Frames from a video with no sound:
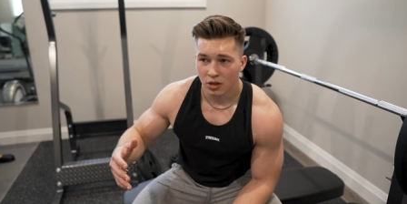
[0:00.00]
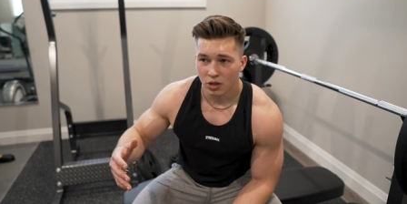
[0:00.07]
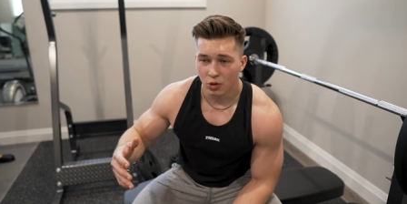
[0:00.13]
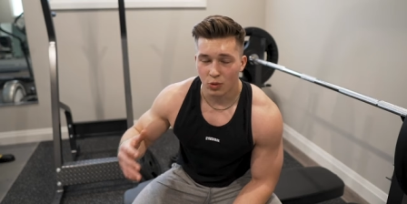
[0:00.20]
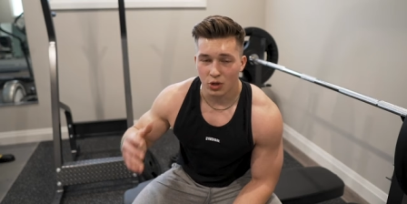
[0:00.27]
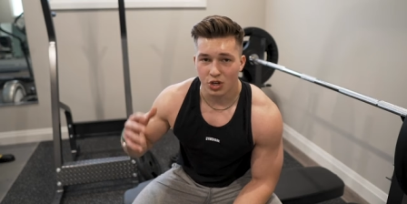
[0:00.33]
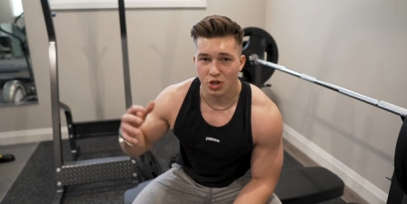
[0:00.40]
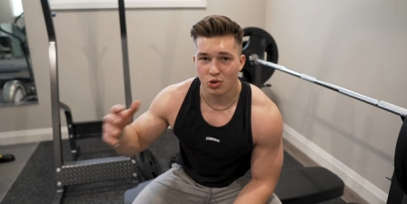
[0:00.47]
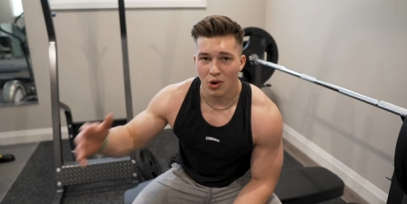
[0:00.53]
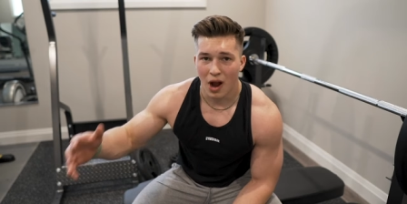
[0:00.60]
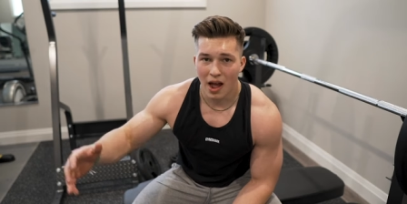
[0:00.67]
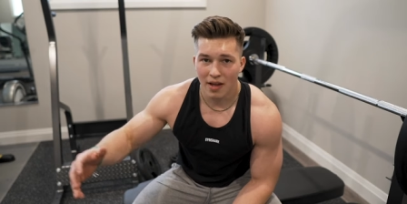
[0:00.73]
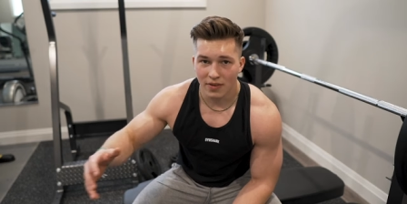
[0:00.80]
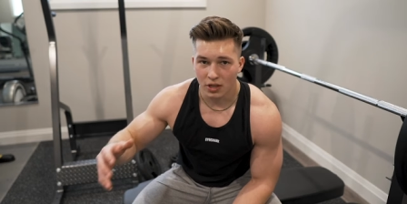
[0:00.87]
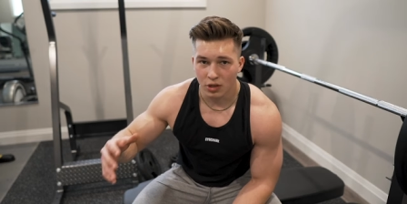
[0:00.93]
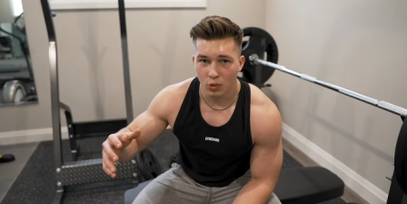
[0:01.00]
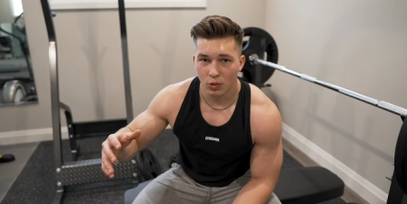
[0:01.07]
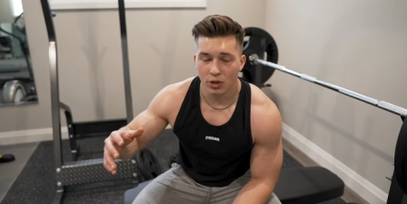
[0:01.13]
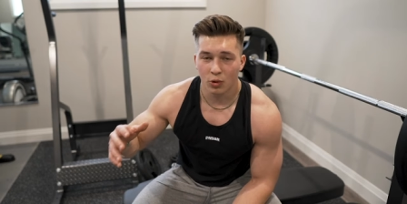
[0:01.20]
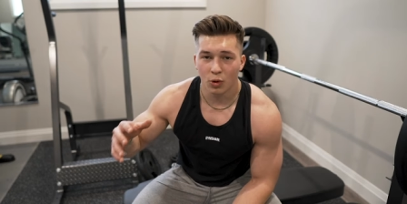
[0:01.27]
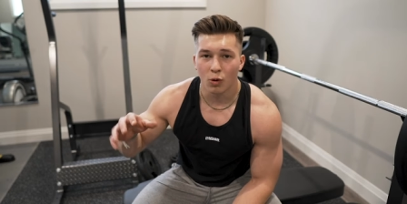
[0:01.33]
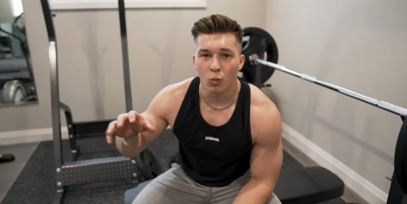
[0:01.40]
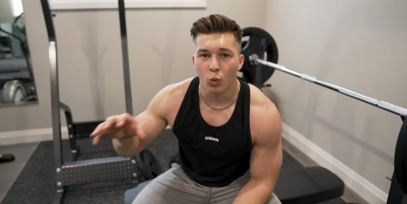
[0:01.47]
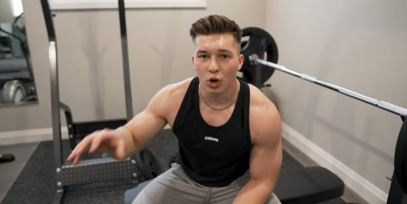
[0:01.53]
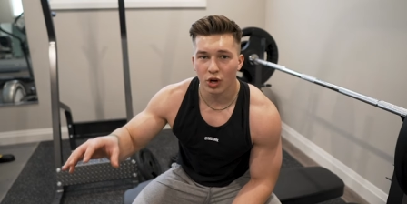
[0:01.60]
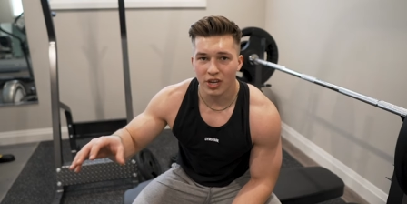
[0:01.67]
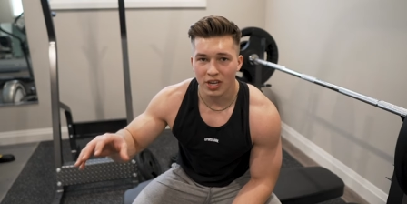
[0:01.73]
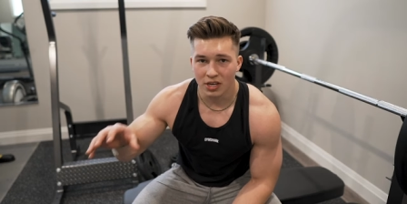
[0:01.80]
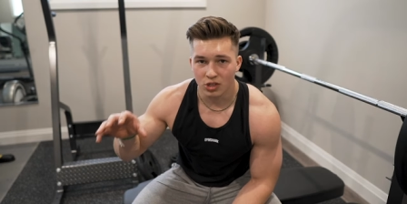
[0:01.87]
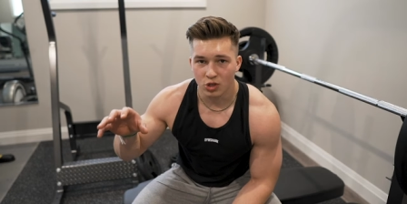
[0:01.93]
you are striving, you, you are
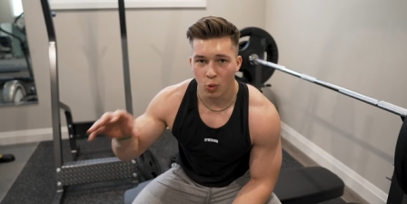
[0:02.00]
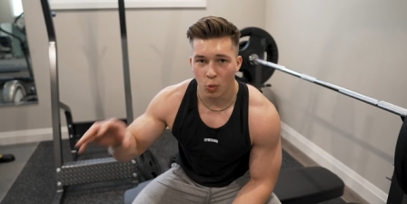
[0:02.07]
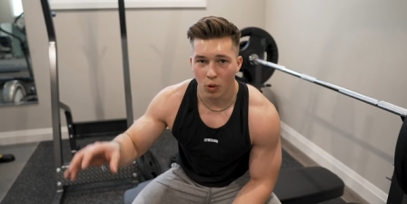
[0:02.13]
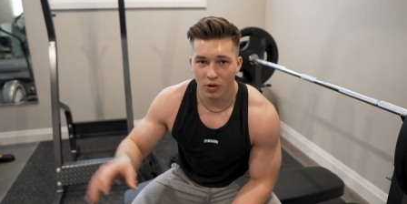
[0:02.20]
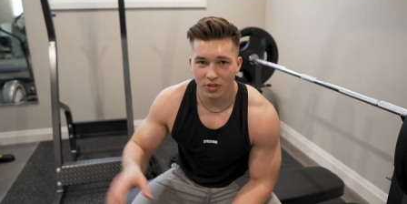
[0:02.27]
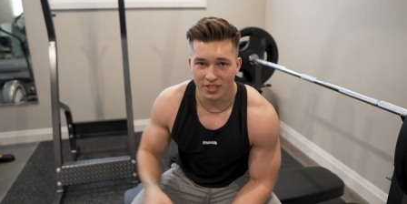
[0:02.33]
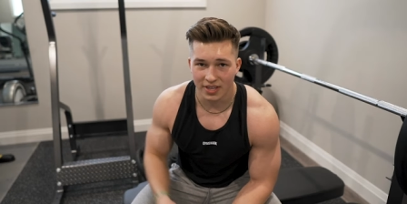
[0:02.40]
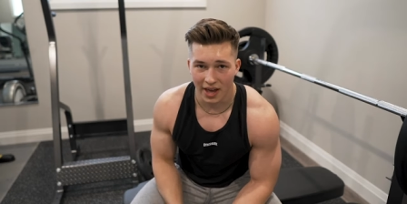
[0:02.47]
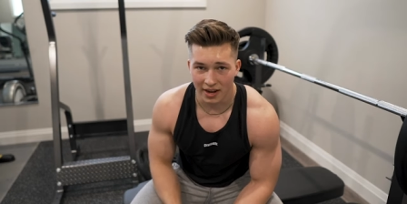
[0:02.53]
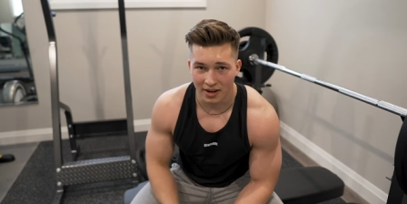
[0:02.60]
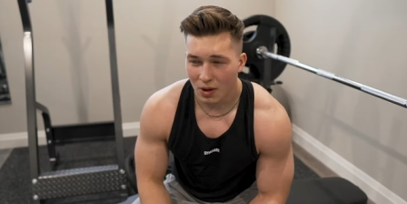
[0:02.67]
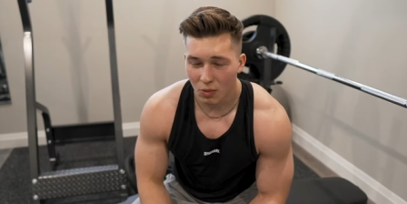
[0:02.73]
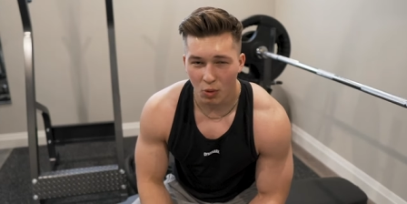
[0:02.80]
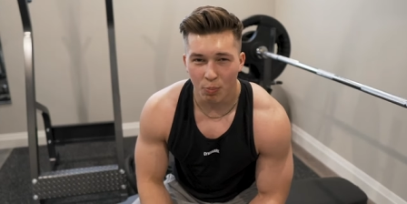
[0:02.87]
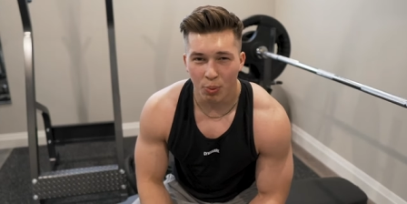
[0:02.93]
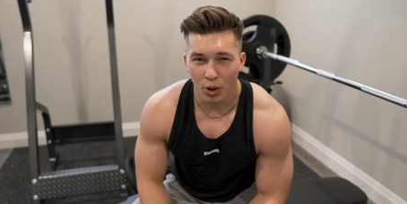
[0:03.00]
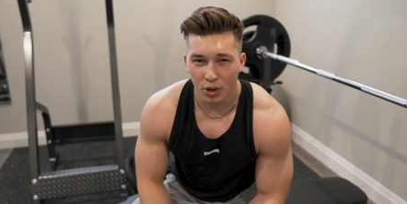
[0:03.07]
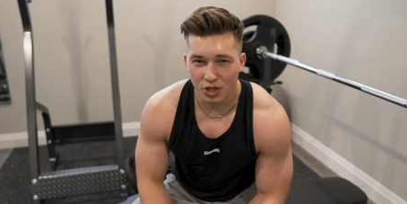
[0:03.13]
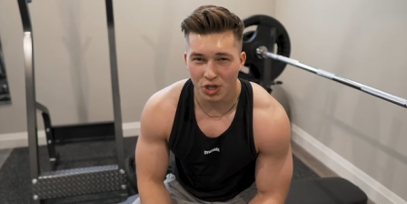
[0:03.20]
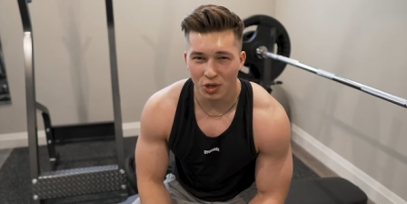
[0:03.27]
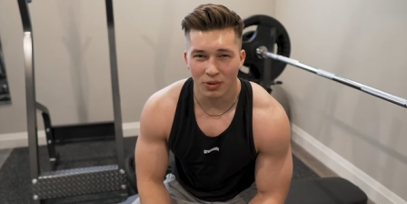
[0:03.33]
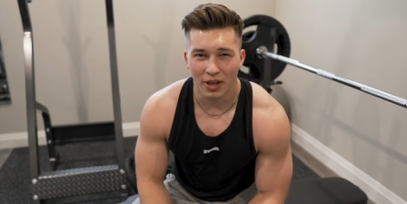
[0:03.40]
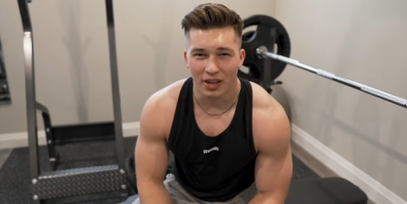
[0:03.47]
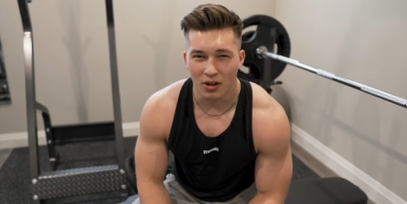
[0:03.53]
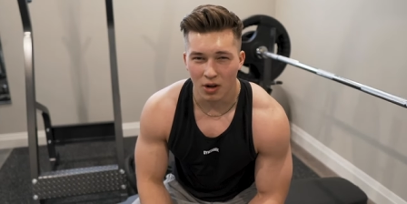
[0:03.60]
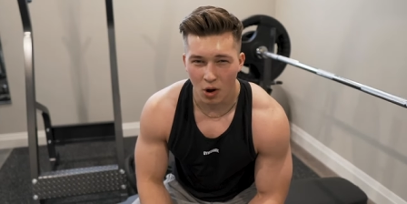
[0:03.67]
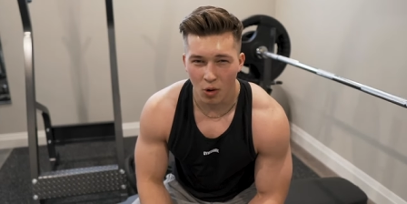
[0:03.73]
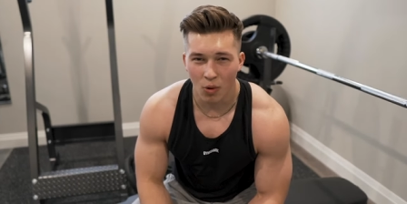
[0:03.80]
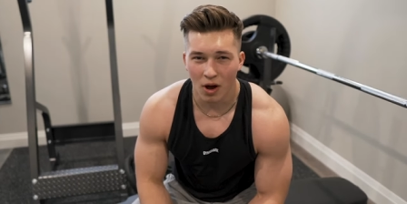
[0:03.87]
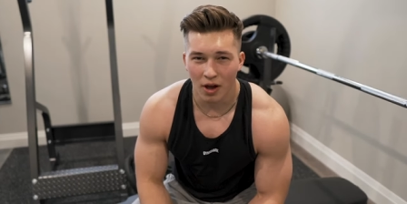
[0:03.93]
working towards that. That will push you like
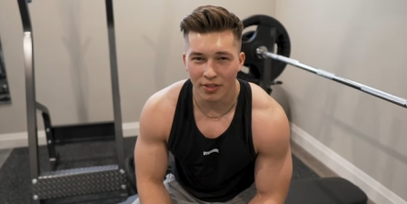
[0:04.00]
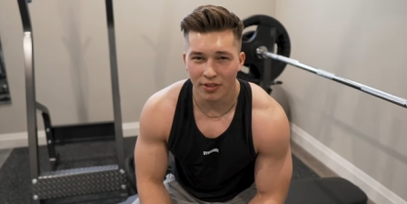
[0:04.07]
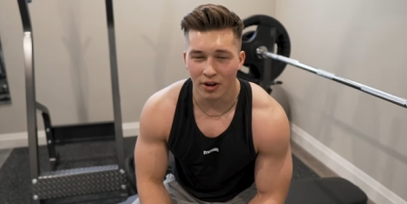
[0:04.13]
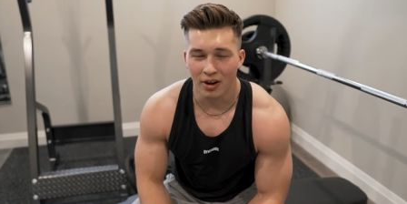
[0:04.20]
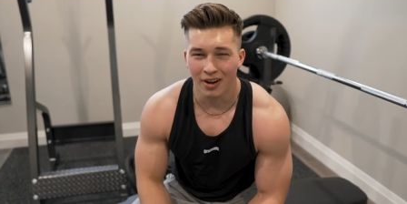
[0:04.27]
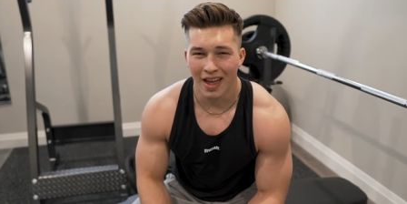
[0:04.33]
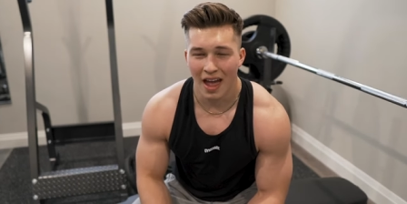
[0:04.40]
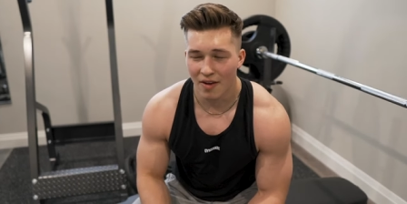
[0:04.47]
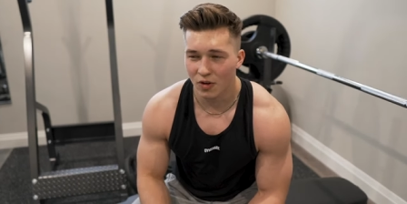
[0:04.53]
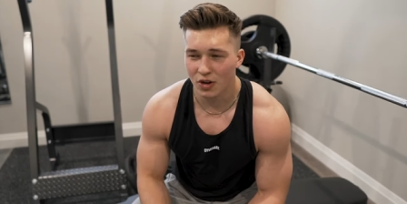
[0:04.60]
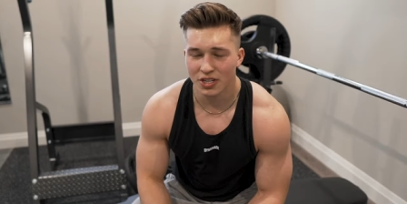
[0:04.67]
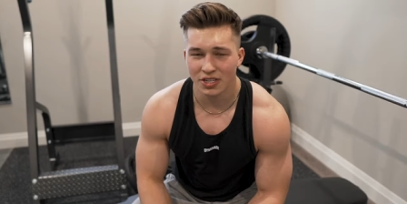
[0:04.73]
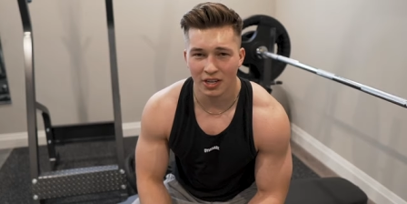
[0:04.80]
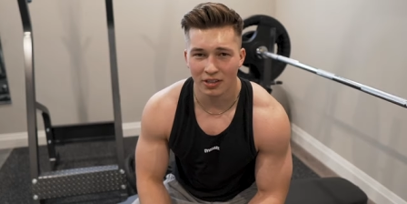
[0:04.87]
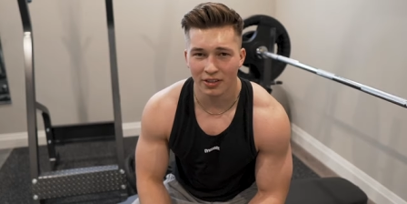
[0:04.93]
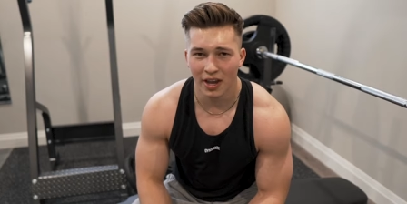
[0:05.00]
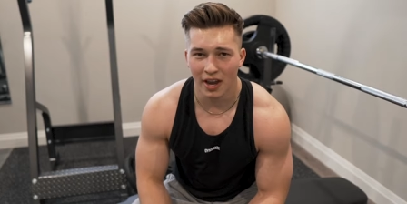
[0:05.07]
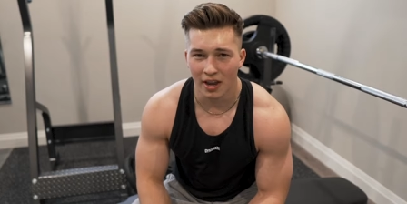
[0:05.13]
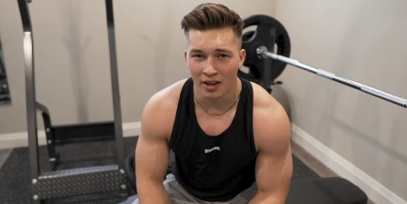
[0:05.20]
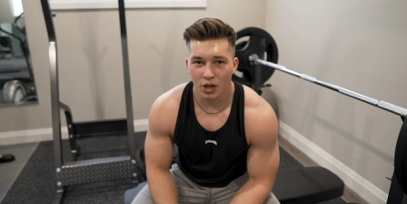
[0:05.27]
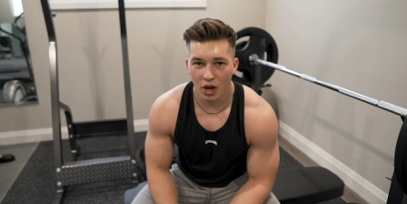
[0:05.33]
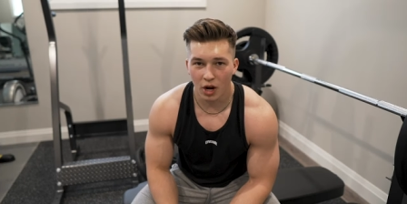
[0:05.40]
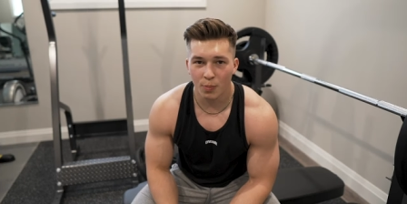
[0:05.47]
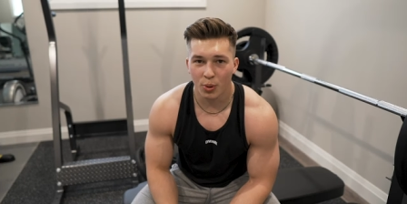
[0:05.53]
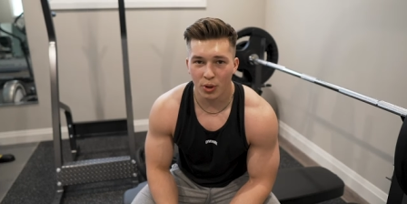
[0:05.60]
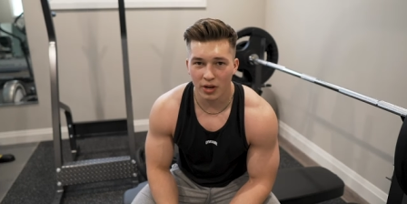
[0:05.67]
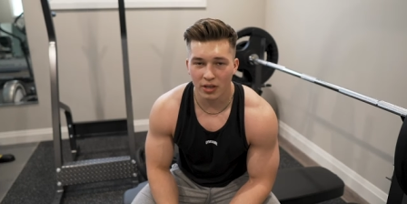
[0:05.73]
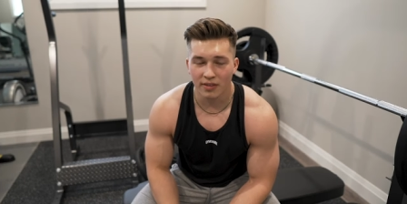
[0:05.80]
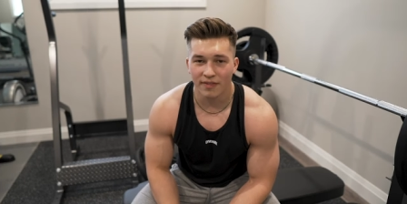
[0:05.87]
no other every single day. You gotta put in